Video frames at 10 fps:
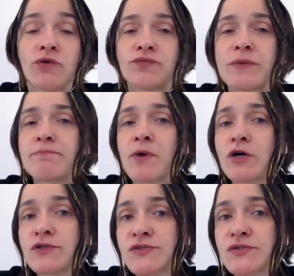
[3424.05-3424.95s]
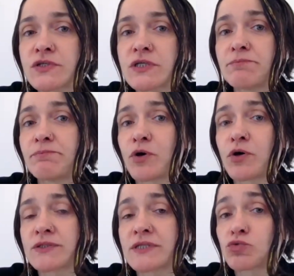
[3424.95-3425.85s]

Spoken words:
the most important